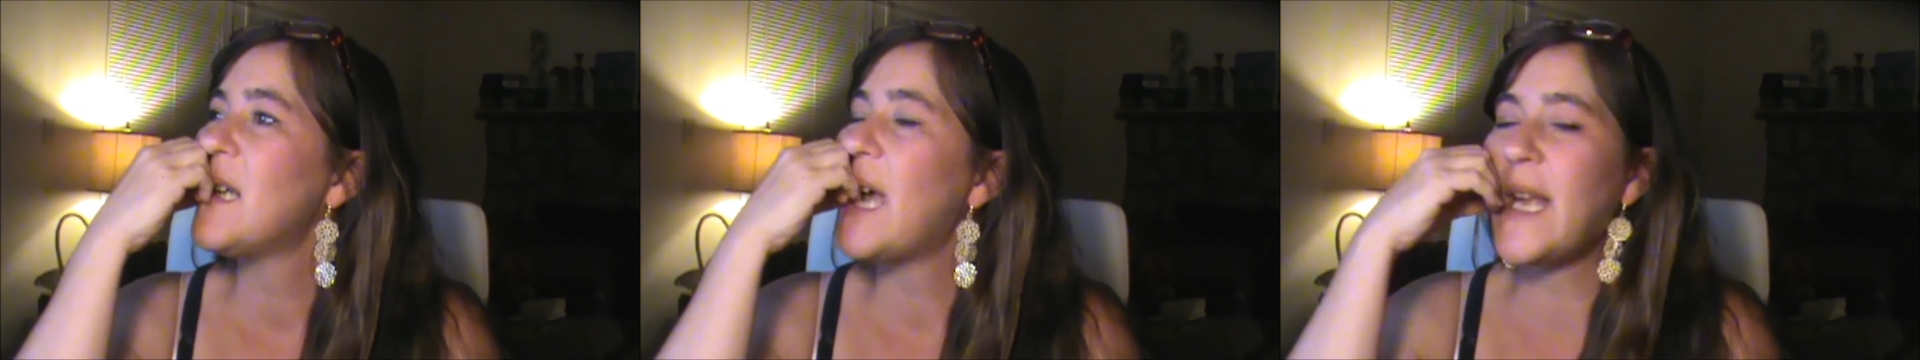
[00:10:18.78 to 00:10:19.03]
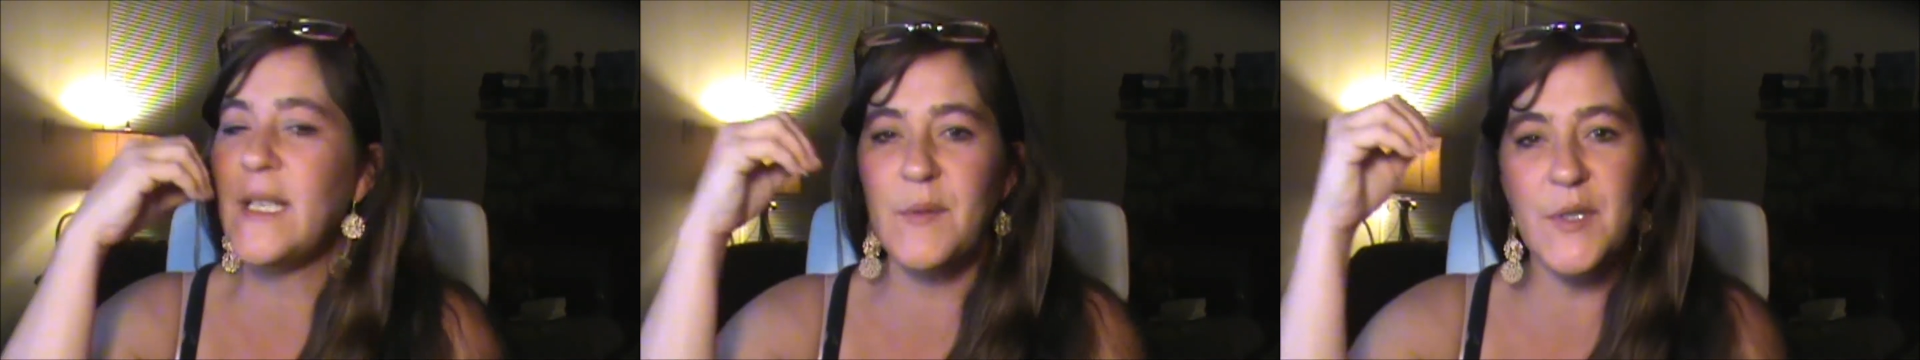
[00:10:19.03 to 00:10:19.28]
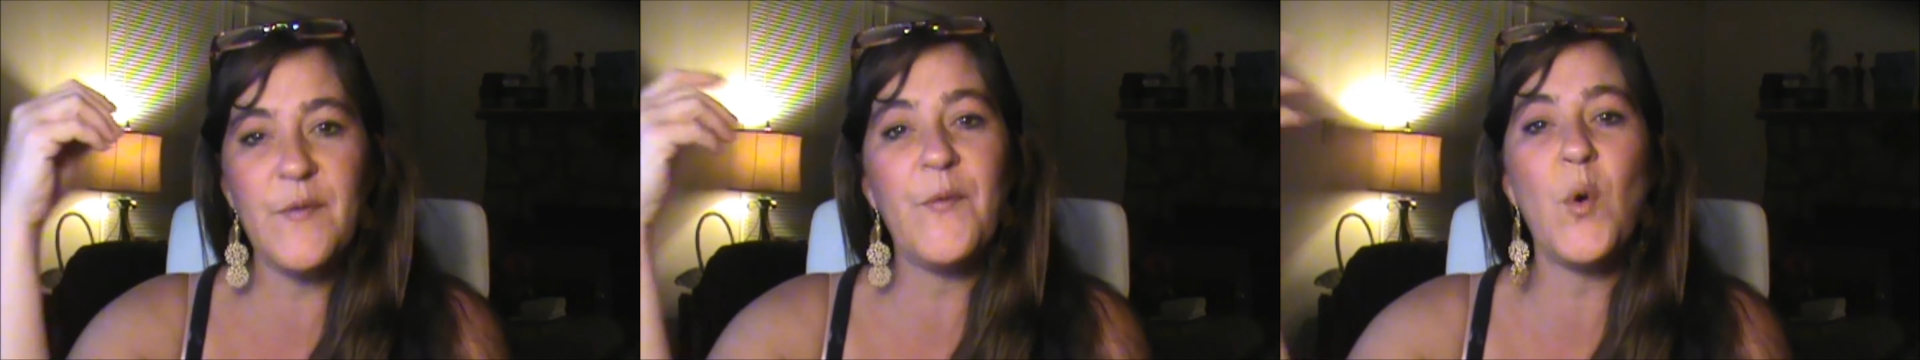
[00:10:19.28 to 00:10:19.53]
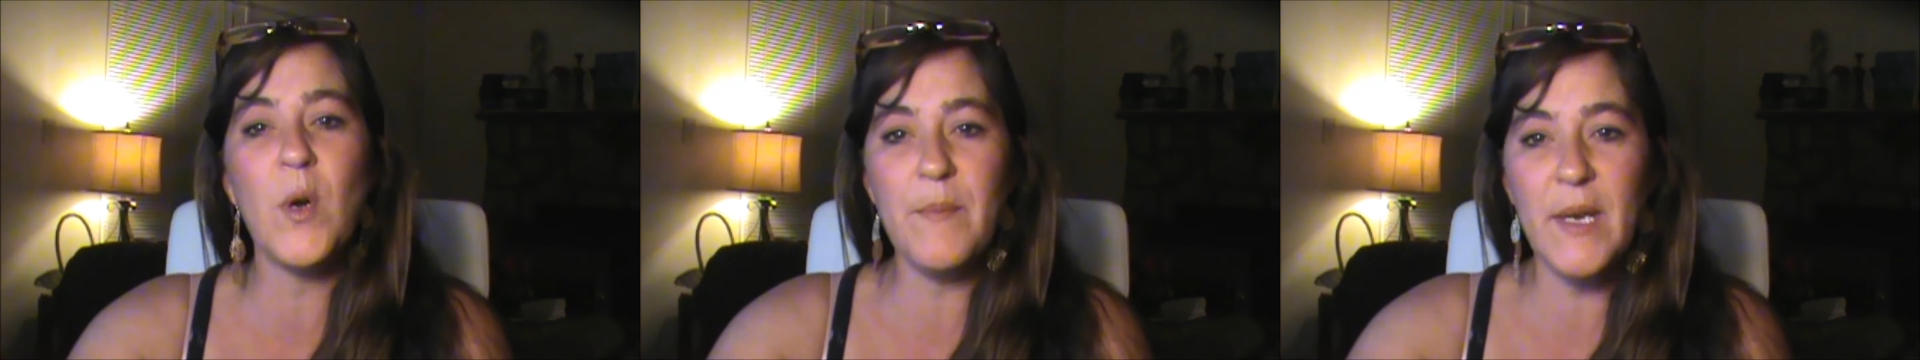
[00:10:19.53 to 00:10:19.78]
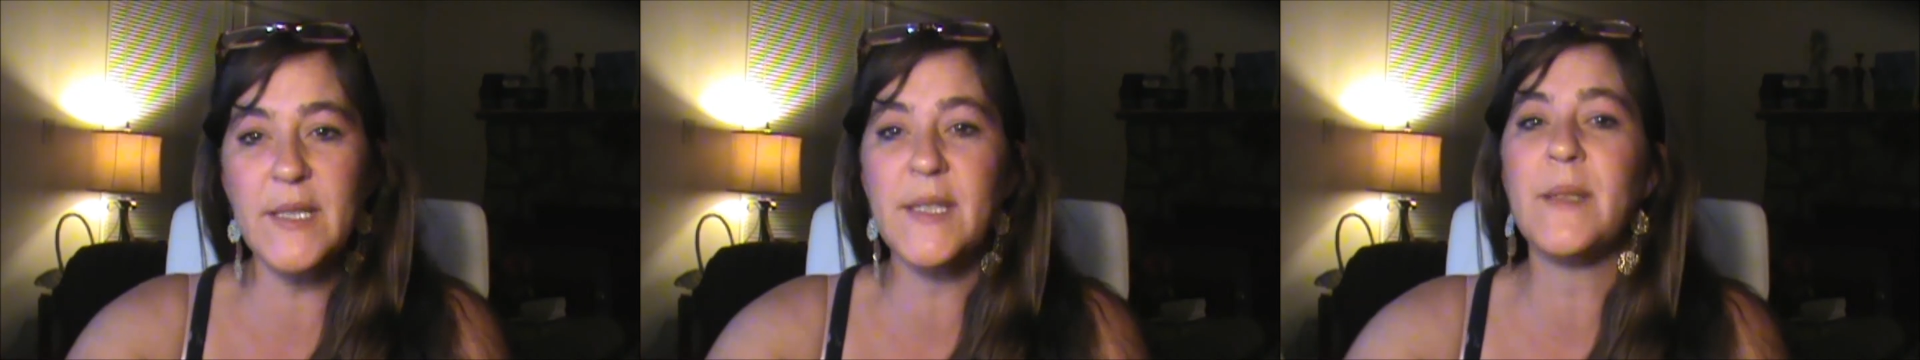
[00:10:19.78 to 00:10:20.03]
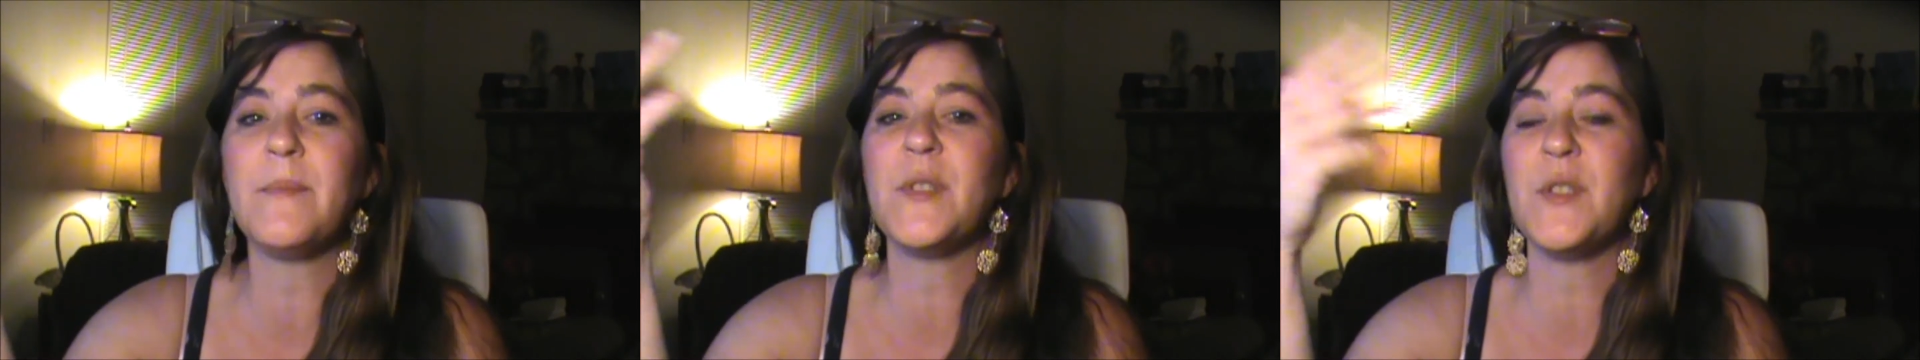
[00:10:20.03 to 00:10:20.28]
and it was for
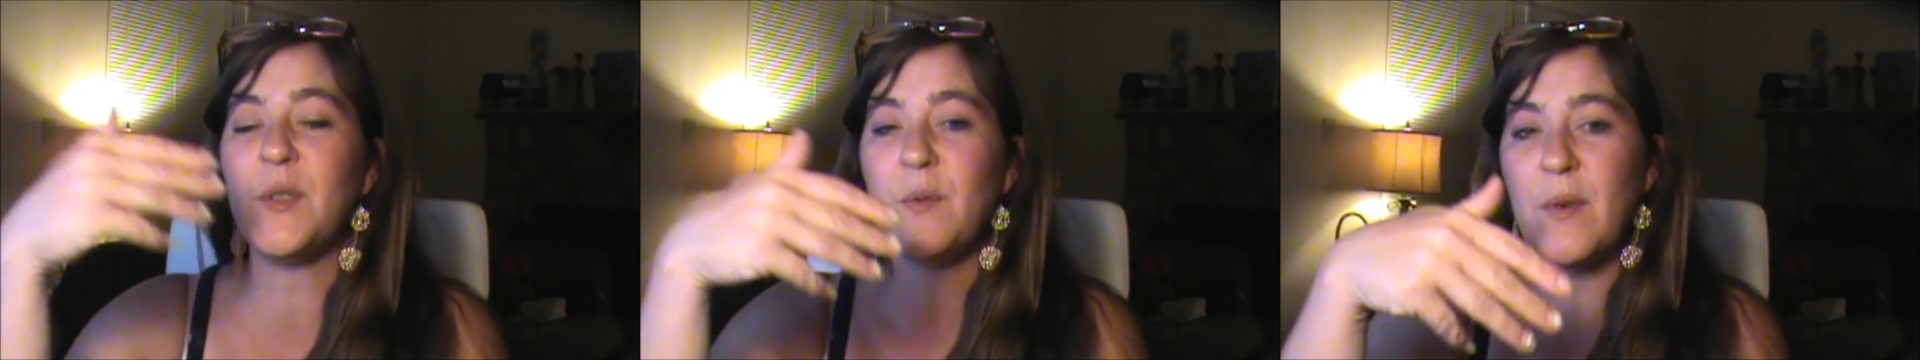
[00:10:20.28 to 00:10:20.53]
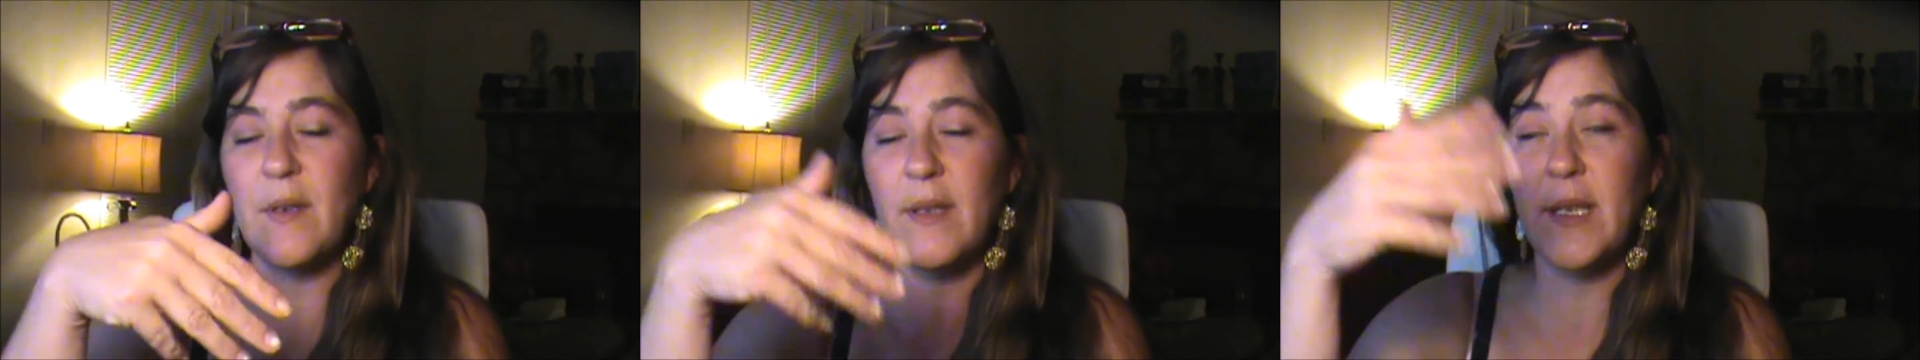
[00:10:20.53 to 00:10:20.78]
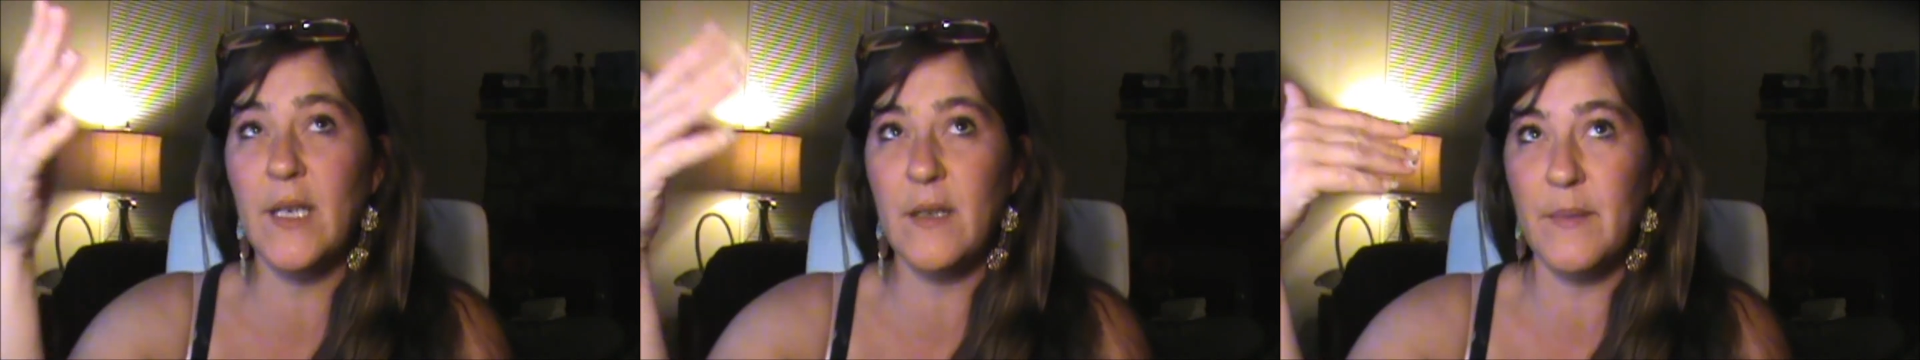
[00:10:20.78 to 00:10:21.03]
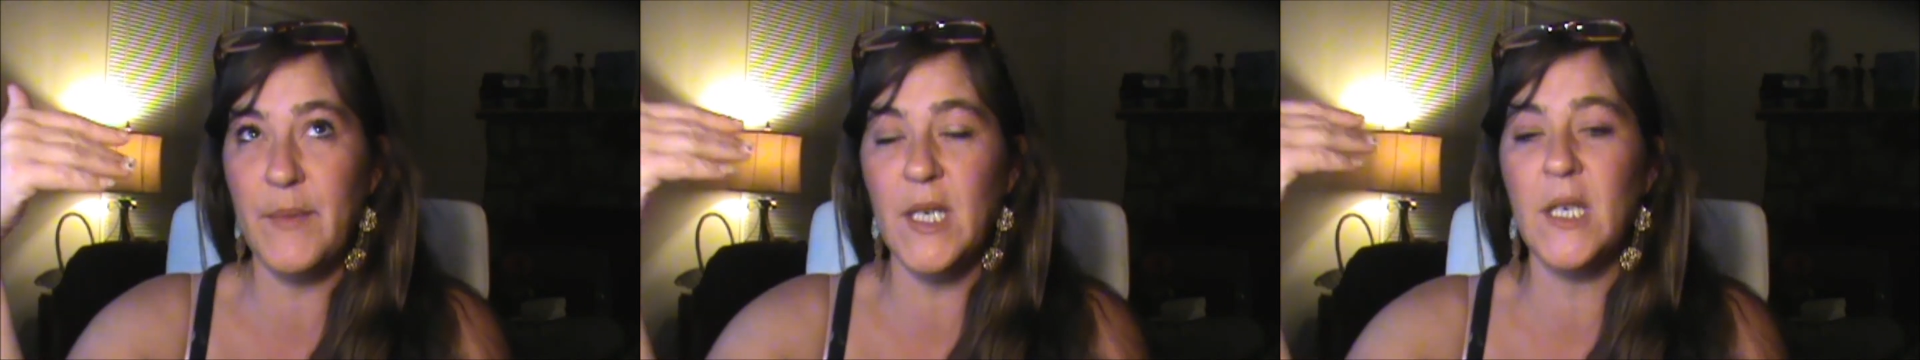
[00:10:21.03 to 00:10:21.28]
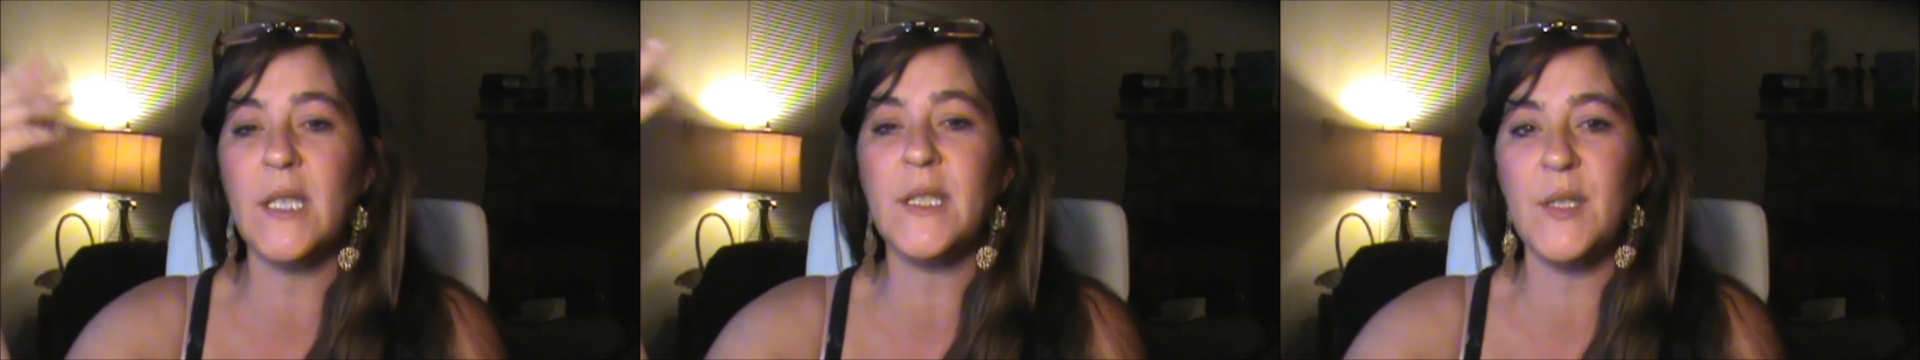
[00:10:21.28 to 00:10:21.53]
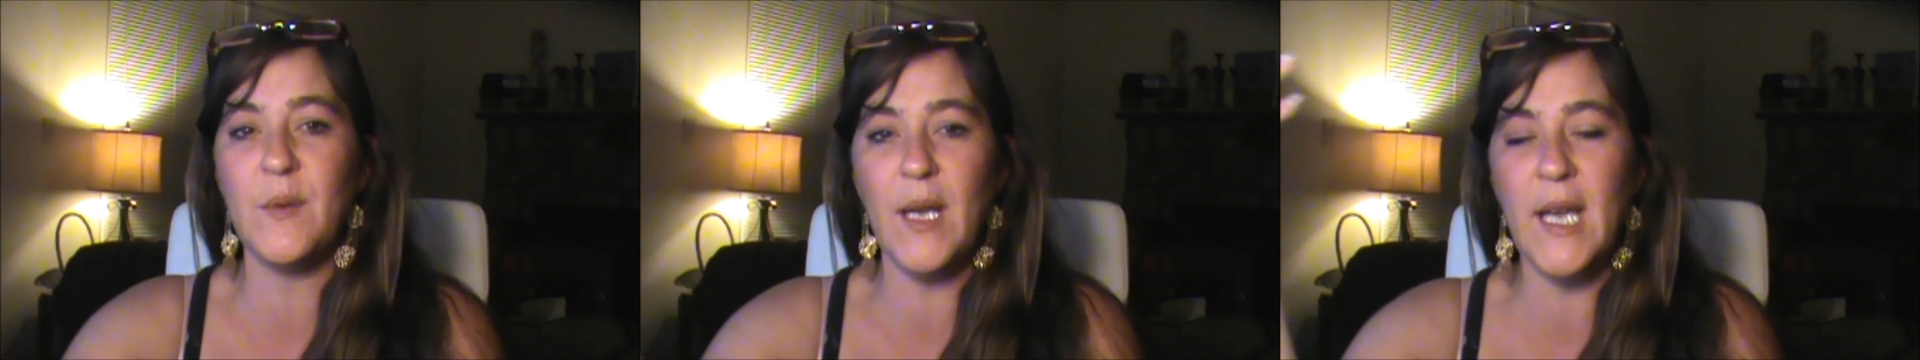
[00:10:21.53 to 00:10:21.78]
Muslims here in America
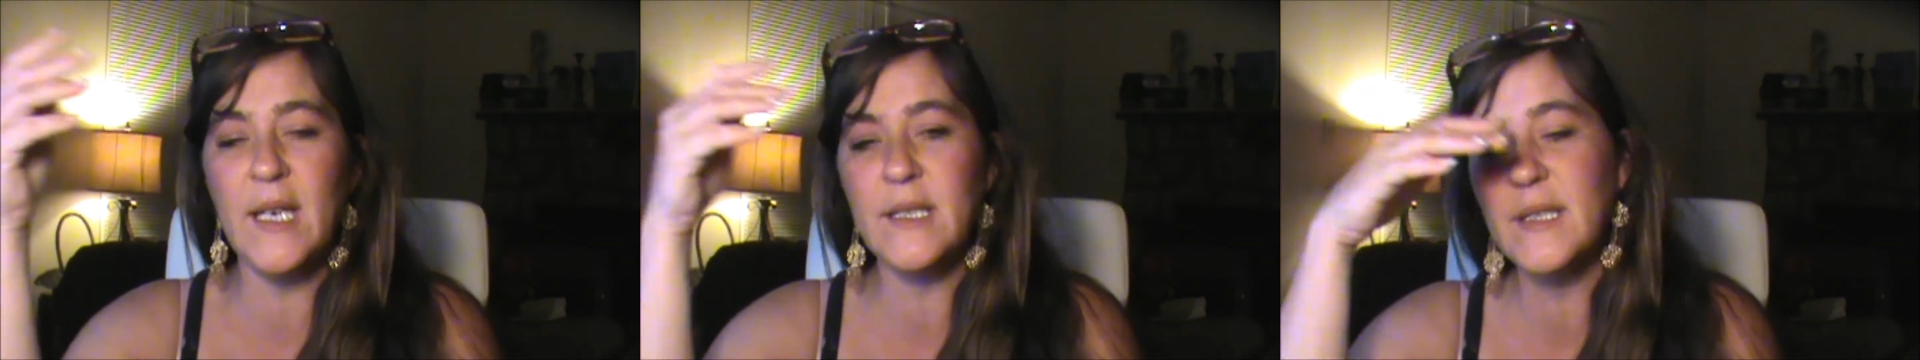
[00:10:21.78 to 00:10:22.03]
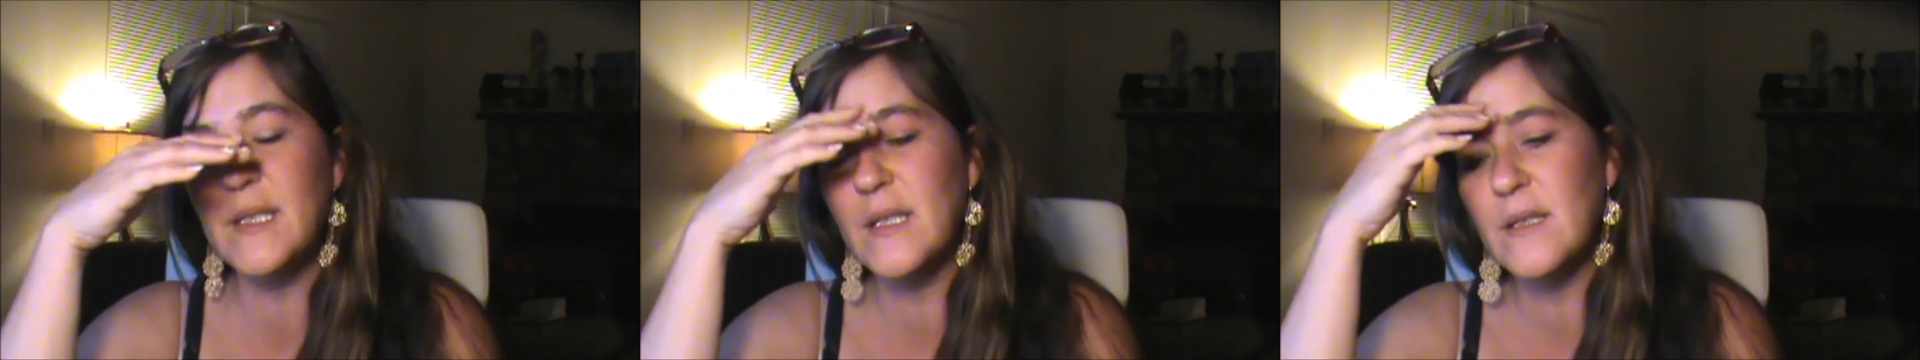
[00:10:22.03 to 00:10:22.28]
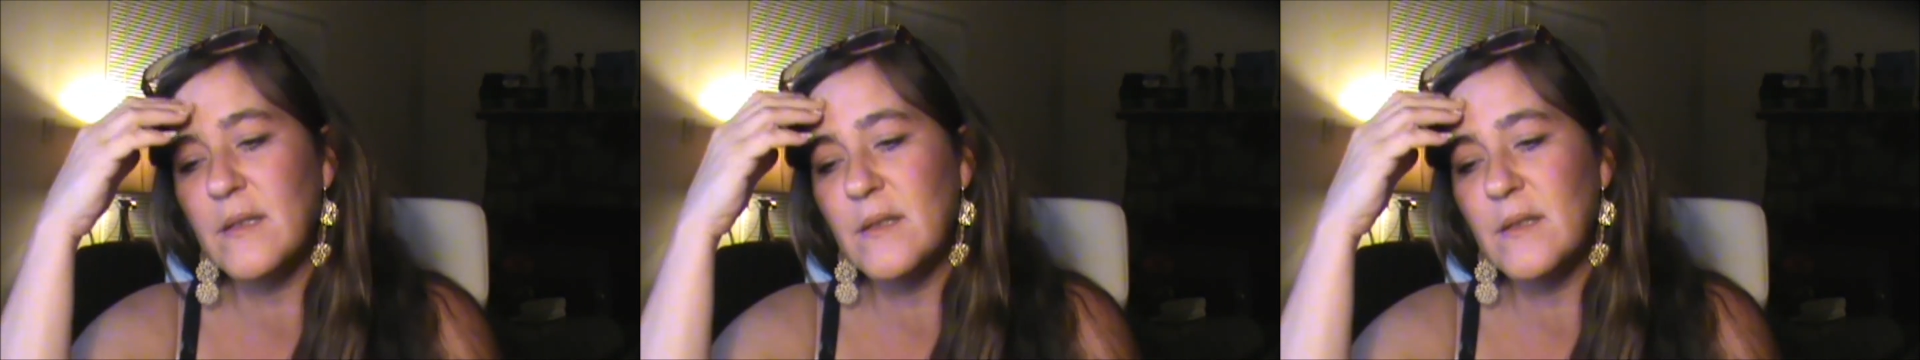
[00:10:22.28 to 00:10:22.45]
to ask